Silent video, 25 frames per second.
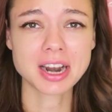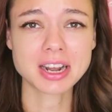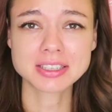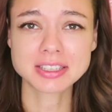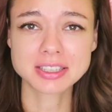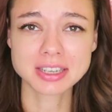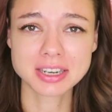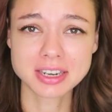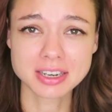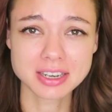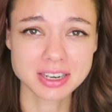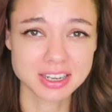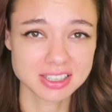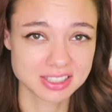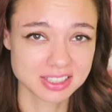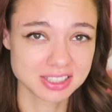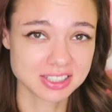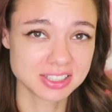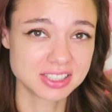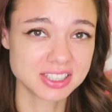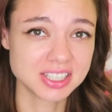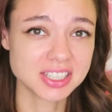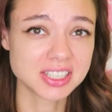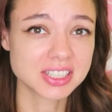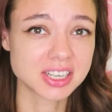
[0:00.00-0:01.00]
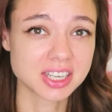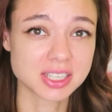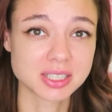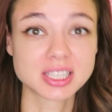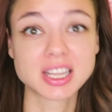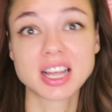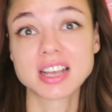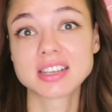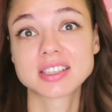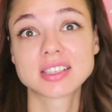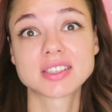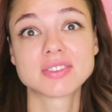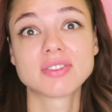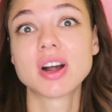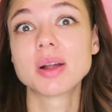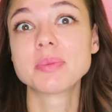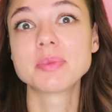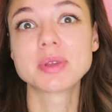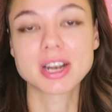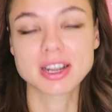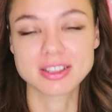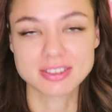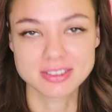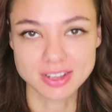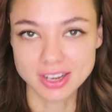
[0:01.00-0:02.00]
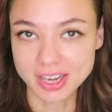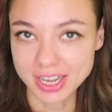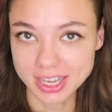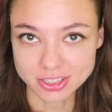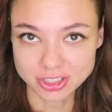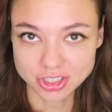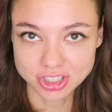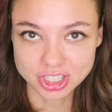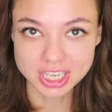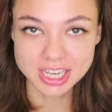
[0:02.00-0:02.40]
especially how to have some fun with us